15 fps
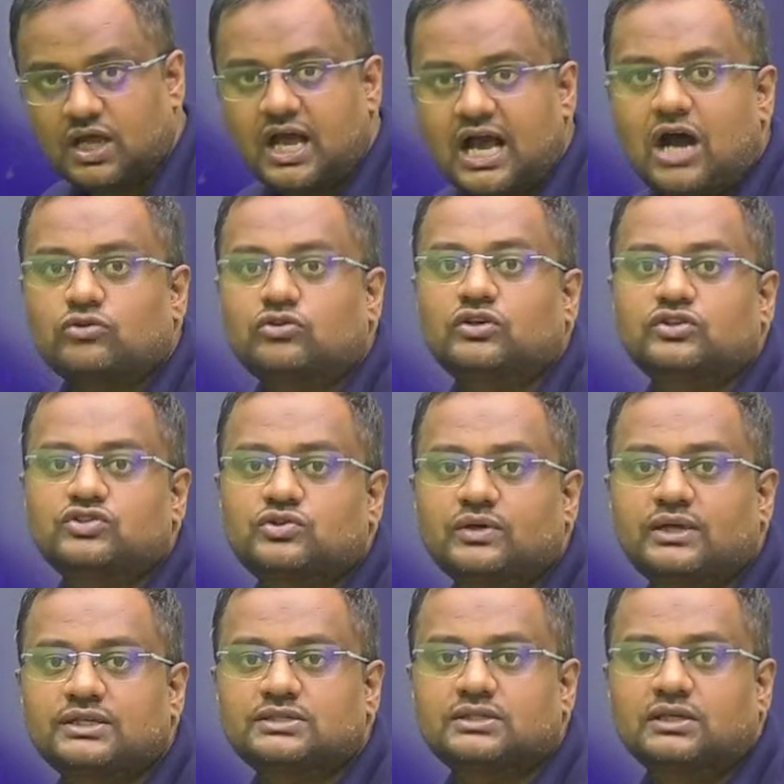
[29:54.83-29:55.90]
How to
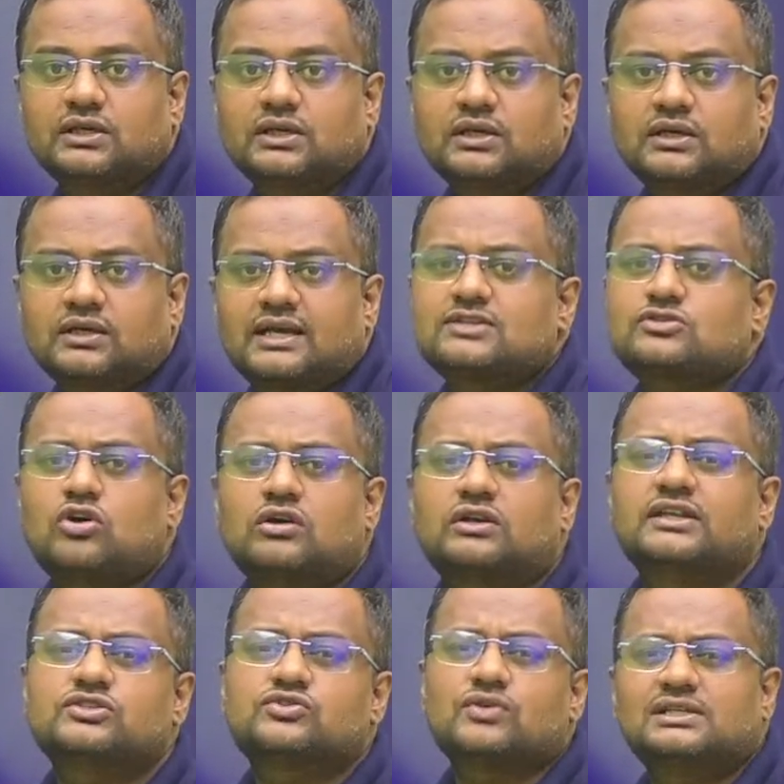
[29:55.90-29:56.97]
distinguish? Guys,
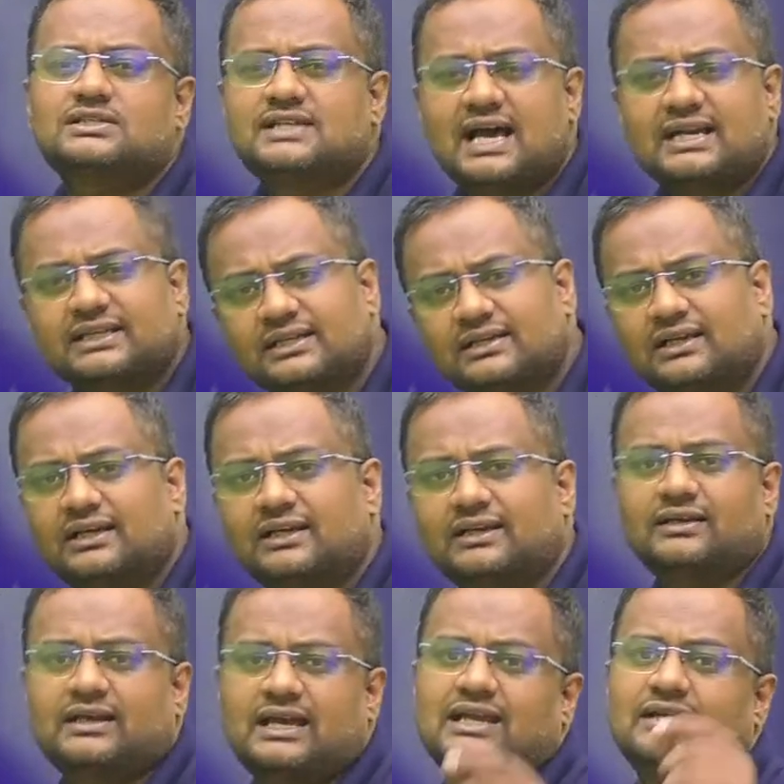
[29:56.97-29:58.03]
organic soil is dark in color,
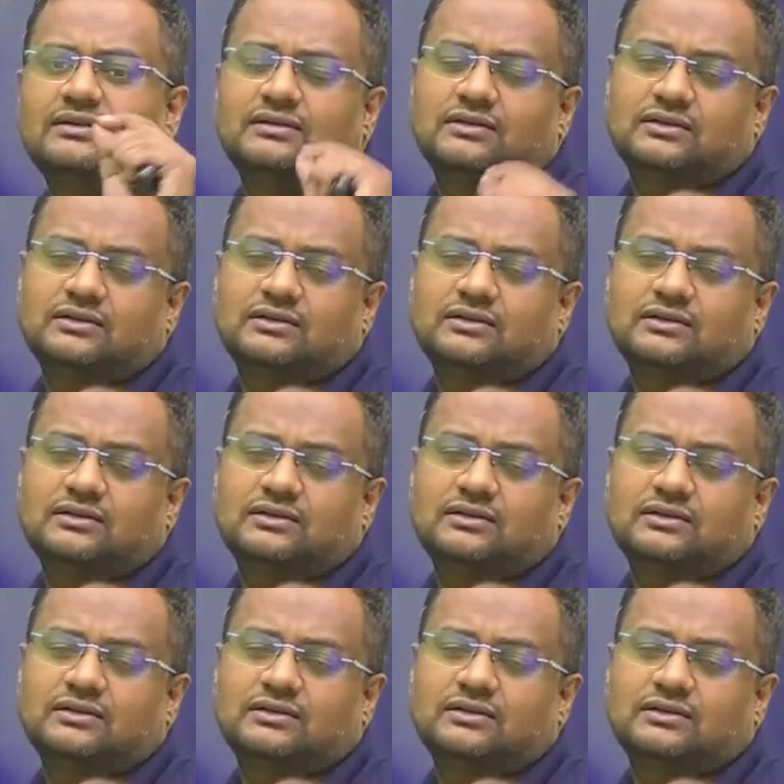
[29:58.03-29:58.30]
and